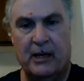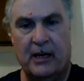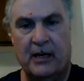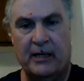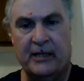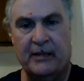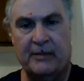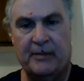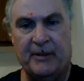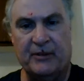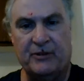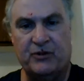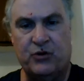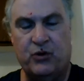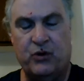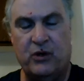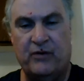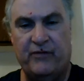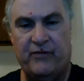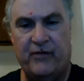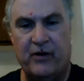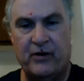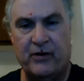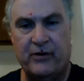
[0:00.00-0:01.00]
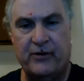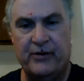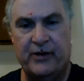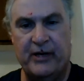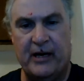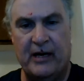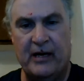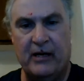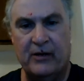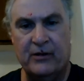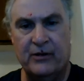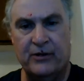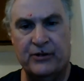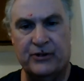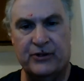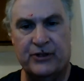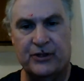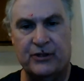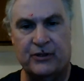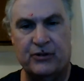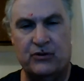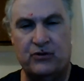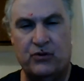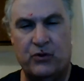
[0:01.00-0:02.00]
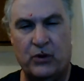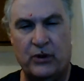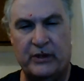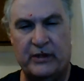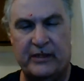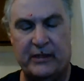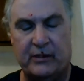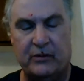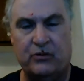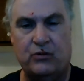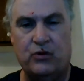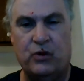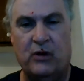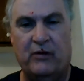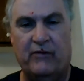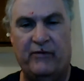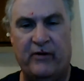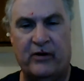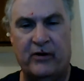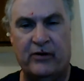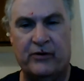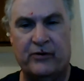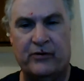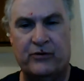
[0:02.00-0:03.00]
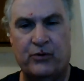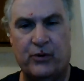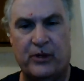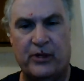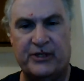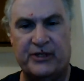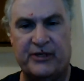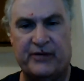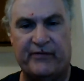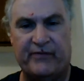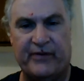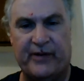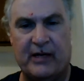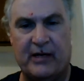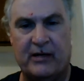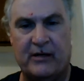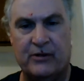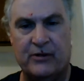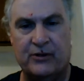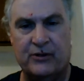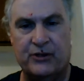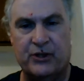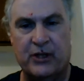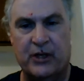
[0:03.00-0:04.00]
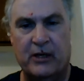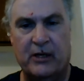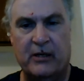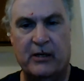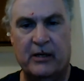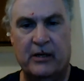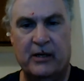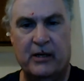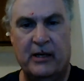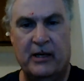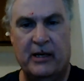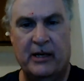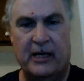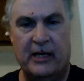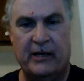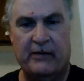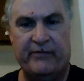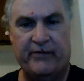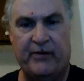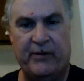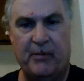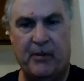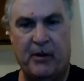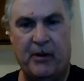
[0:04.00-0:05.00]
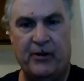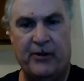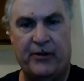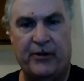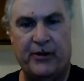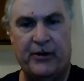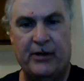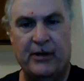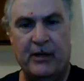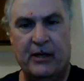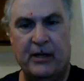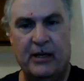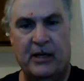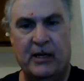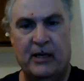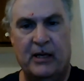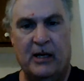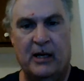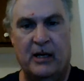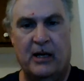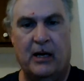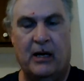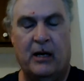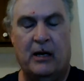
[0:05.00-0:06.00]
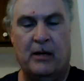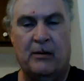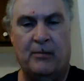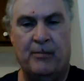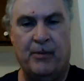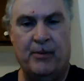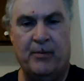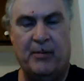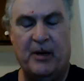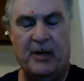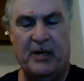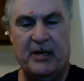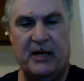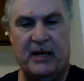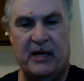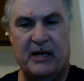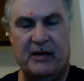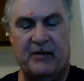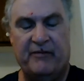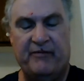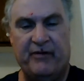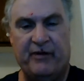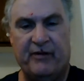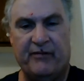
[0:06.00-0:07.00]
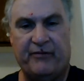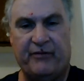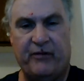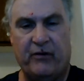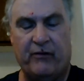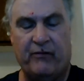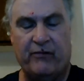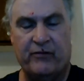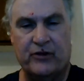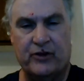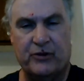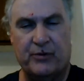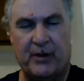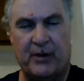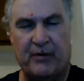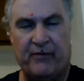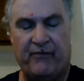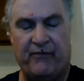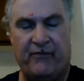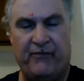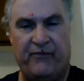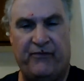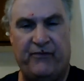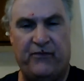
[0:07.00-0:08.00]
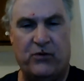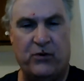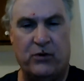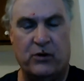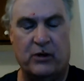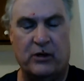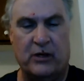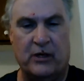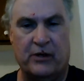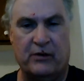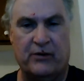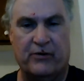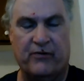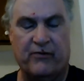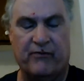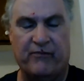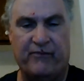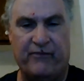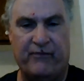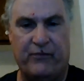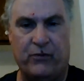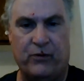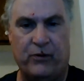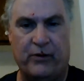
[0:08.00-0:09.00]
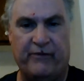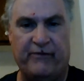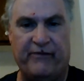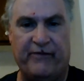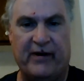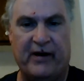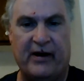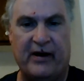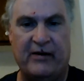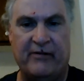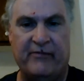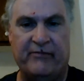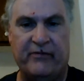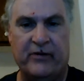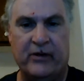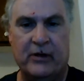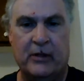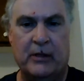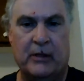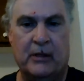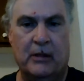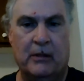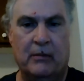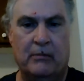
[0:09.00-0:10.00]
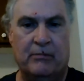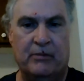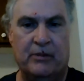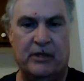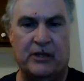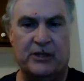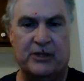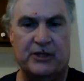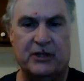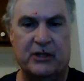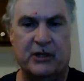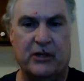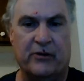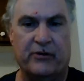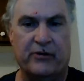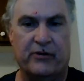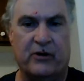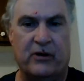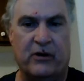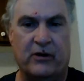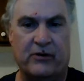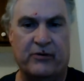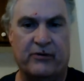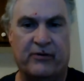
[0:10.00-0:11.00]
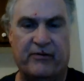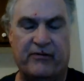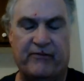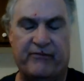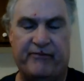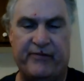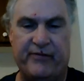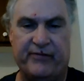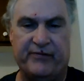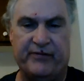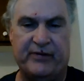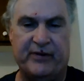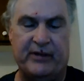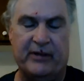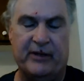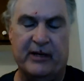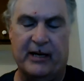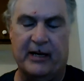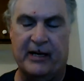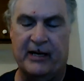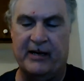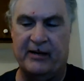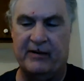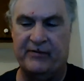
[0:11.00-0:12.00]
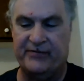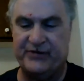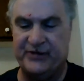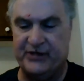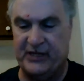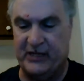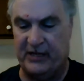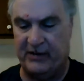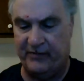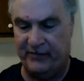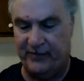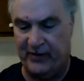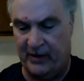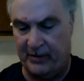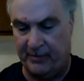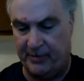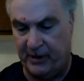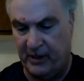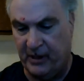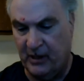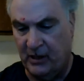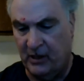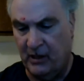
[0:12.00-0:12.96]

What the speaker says: I get about $1,200 and $1,227 every month. The money I have left over is about $445 plus another $150 that I have saved up.